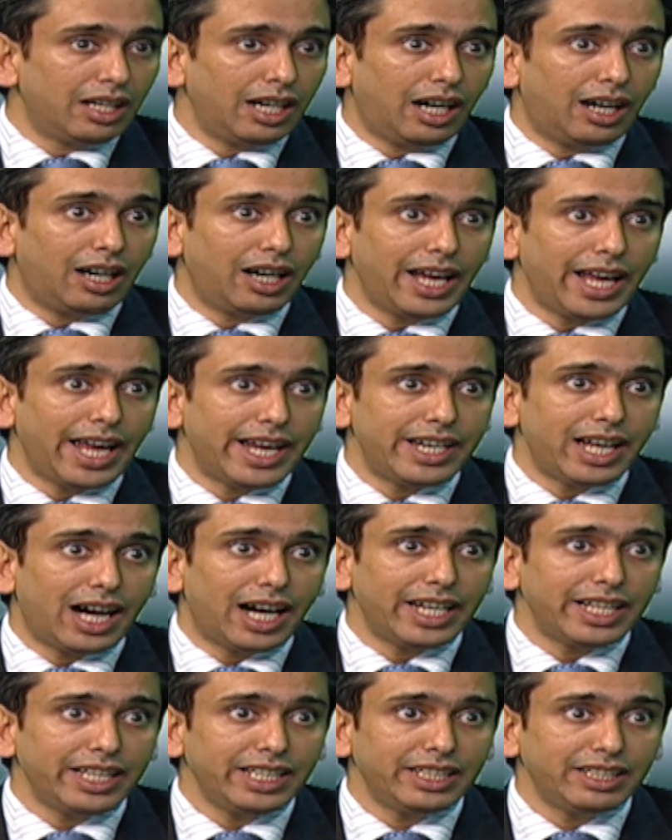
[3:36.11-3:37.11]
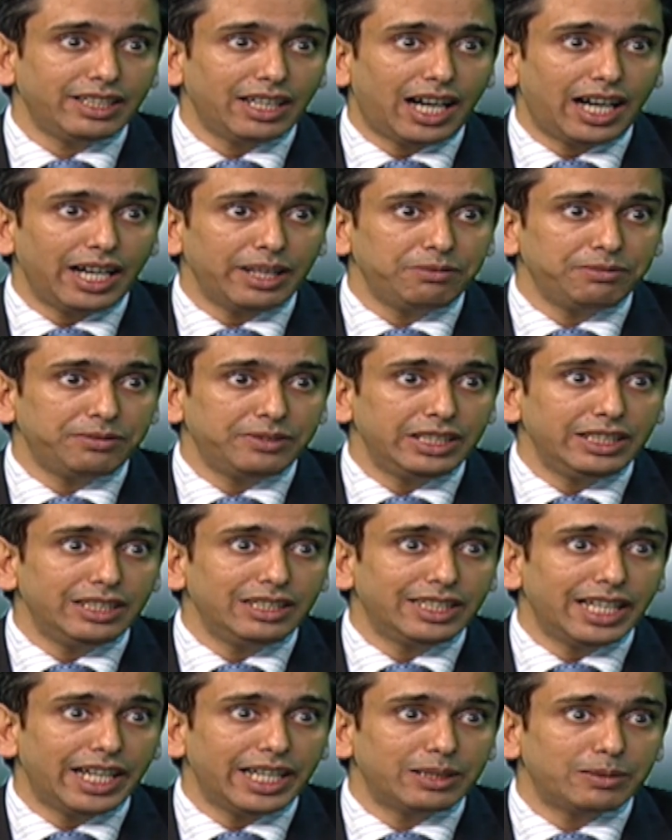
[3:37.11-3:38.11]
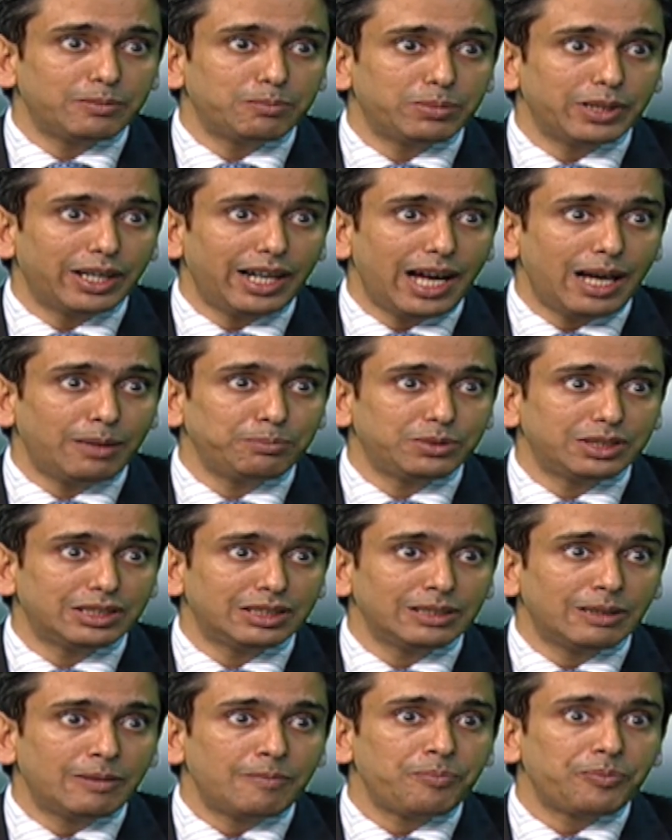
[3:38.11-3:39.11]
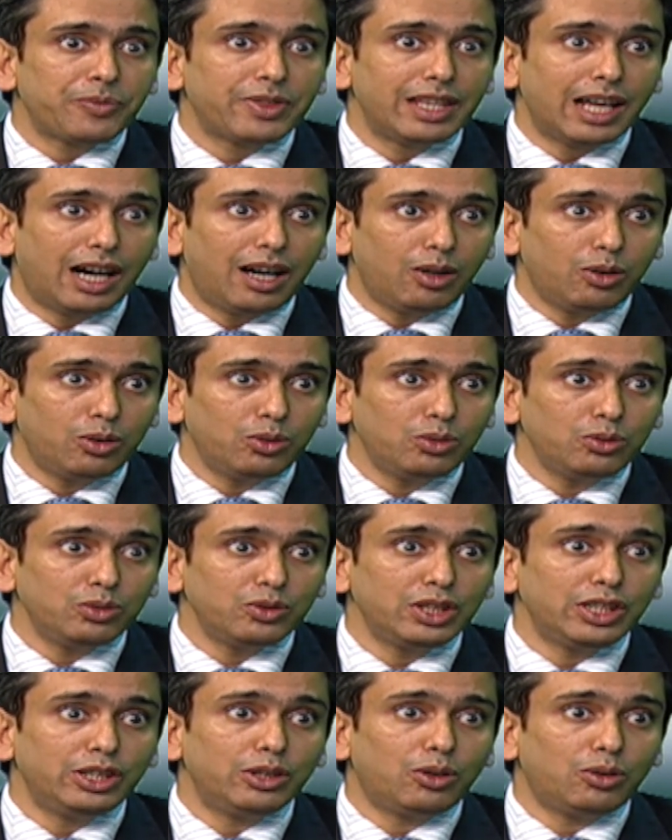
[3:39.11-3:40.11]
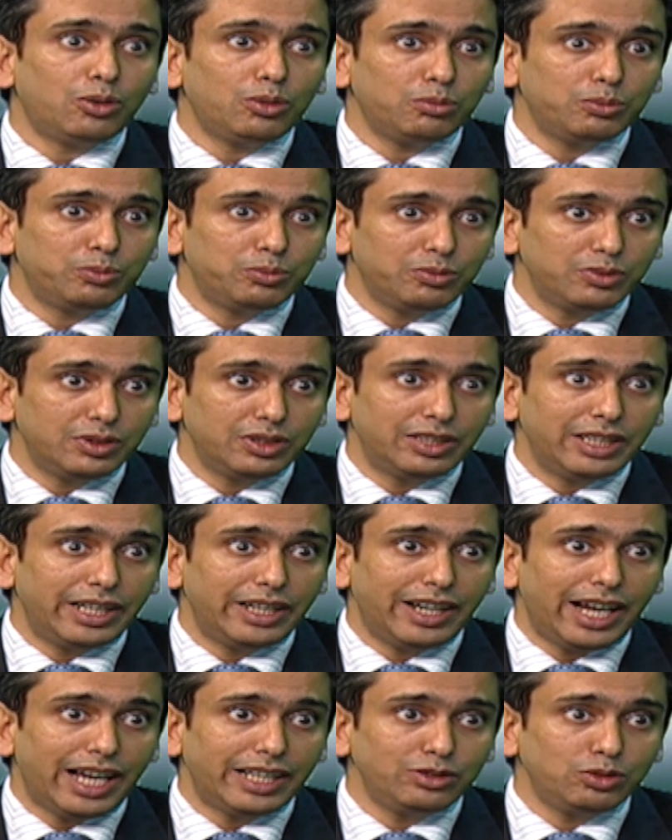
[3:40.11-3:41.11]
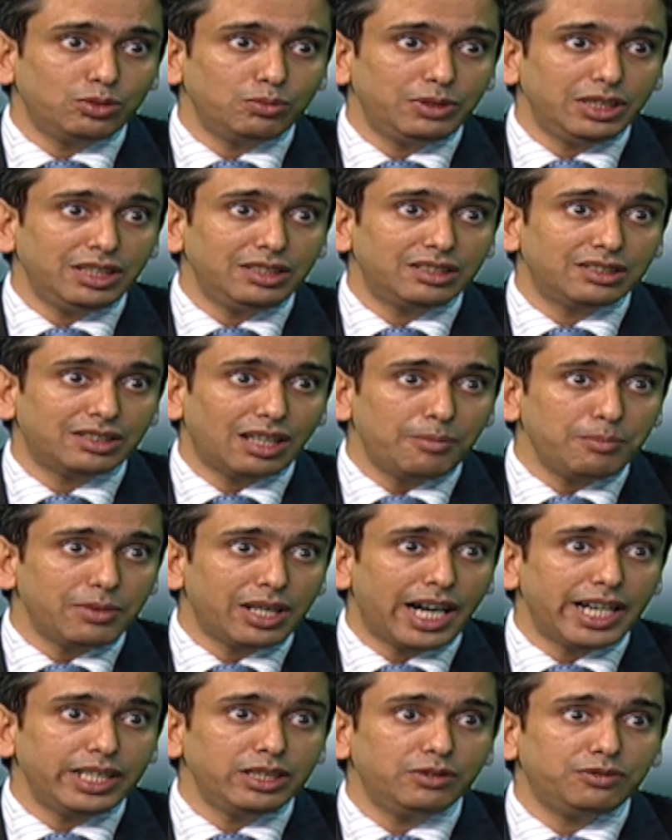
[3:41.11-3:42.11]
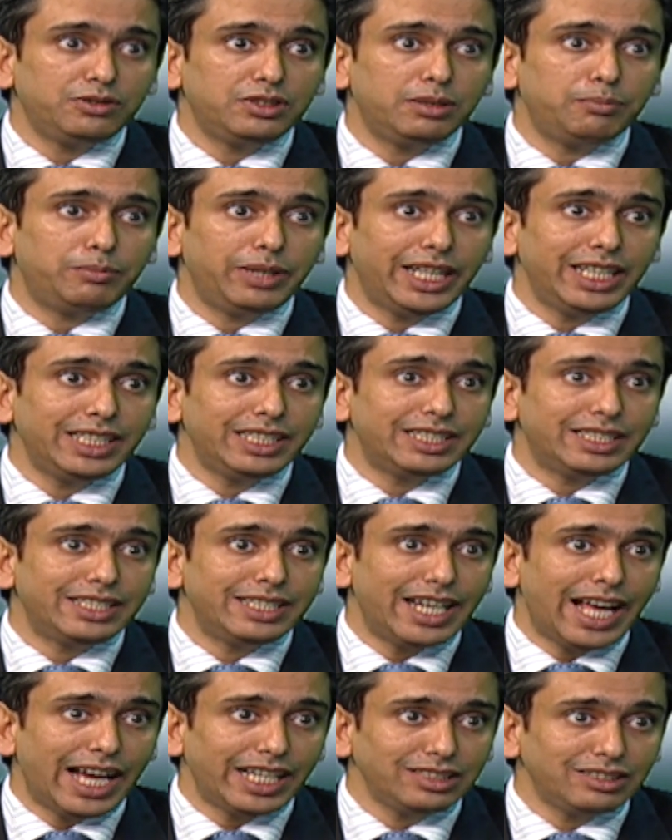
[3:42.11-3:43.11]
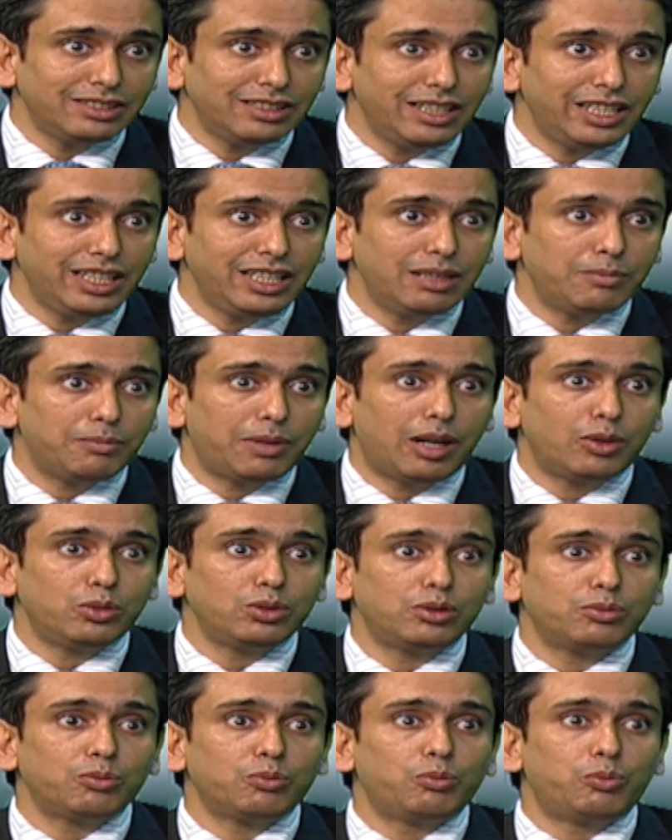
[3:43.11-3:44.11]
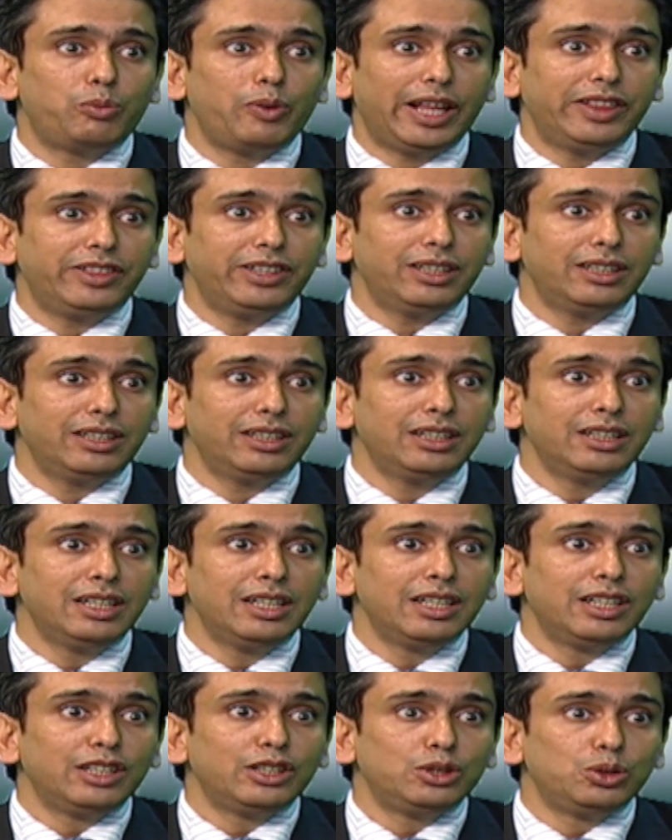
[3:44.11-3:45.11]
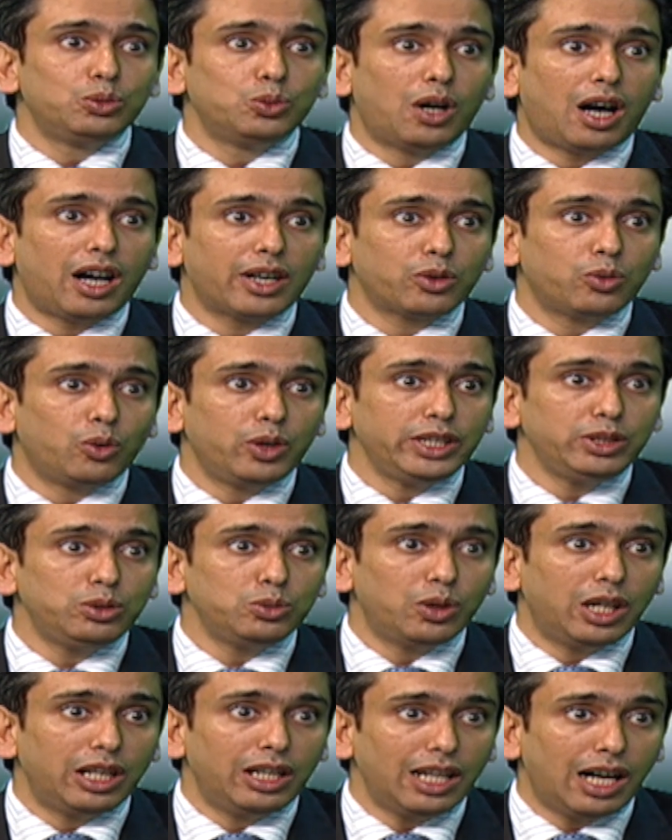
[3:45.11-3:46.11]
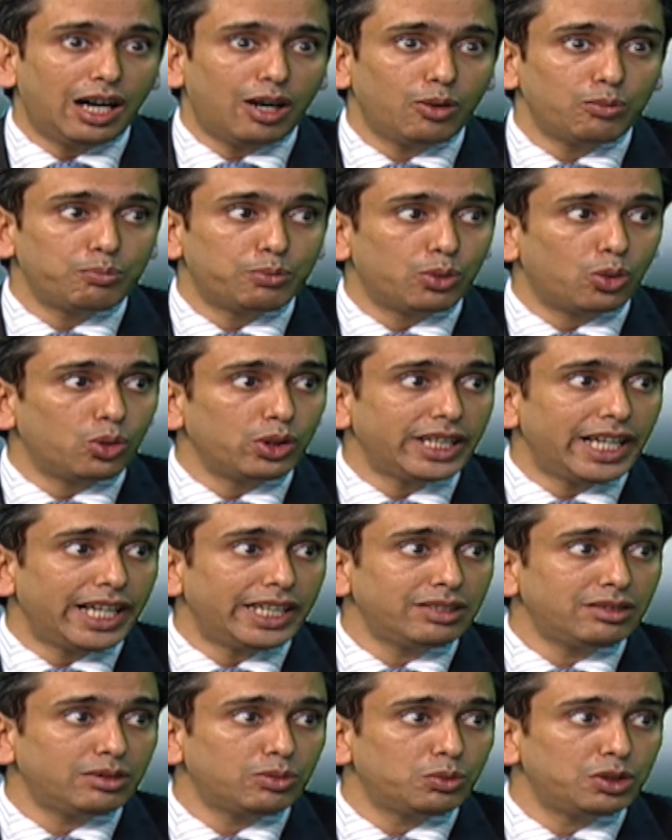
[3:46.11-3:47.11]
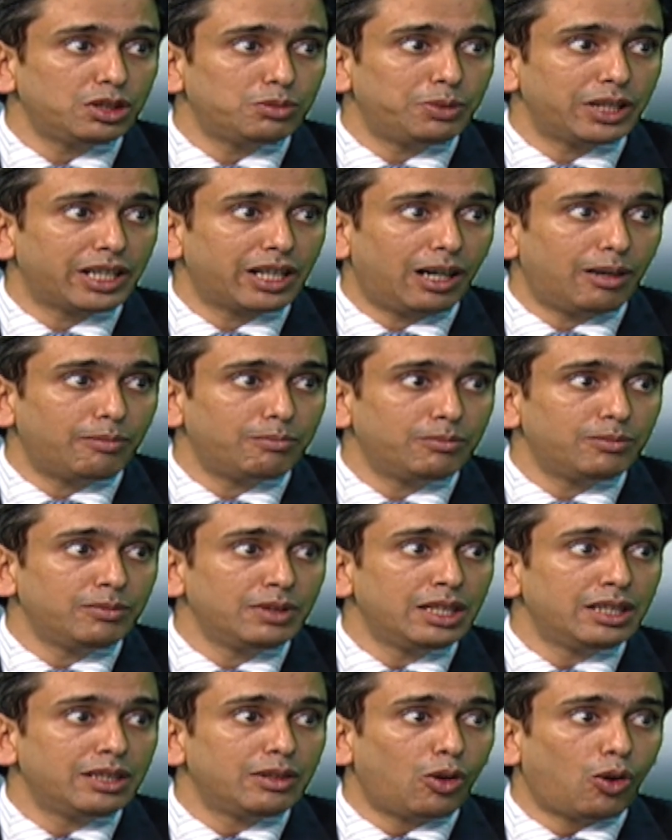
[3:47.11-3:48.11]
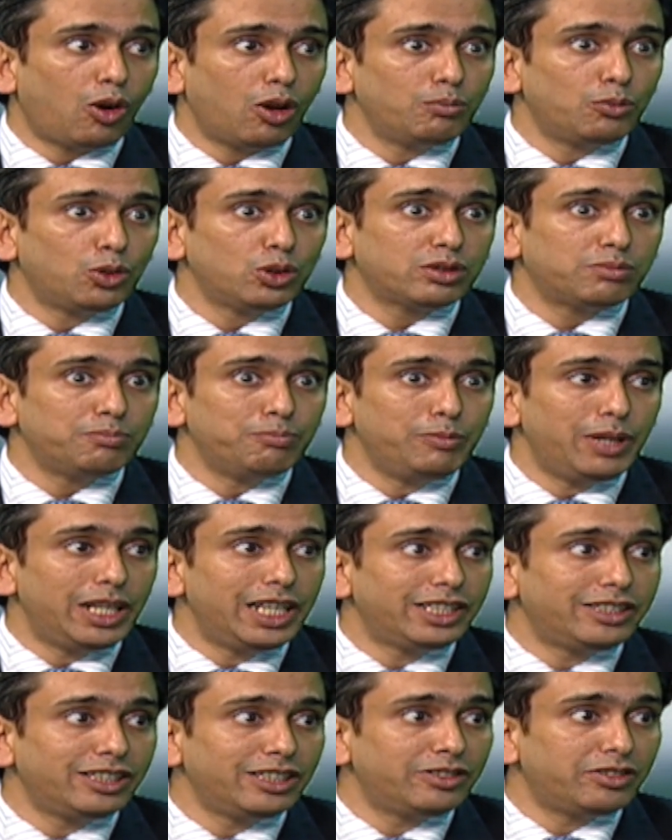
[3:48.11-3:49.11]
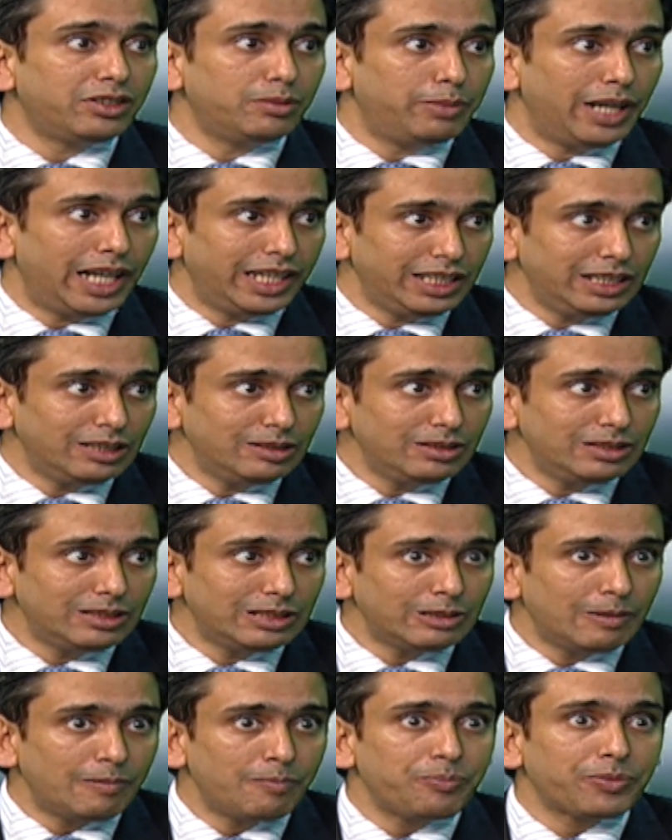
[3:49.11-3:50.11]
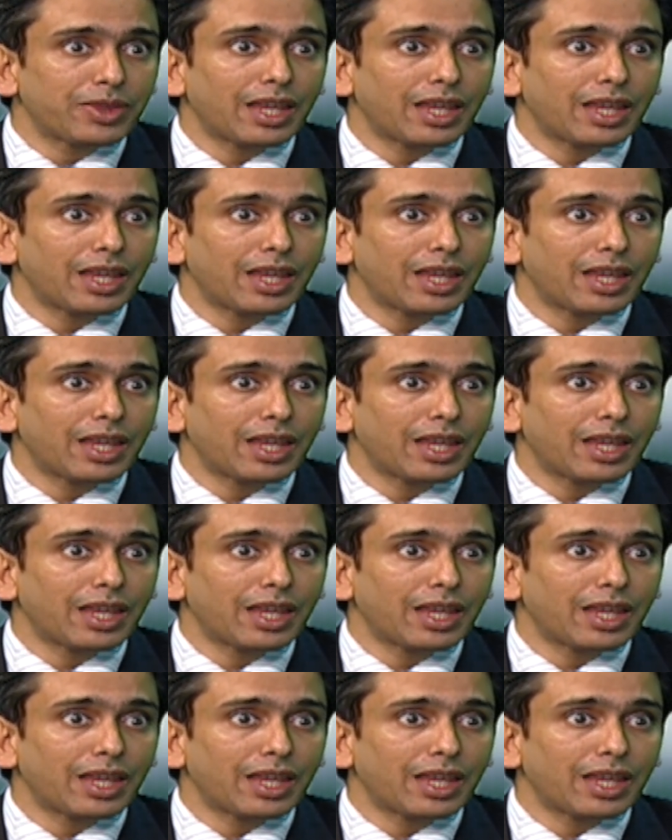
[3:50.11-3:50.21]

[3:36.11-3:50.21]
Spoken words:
And I feel that perhaps now, you know, there has to be some kind of debate nationally about whether you are going to allow protests which become almost militant rebellions.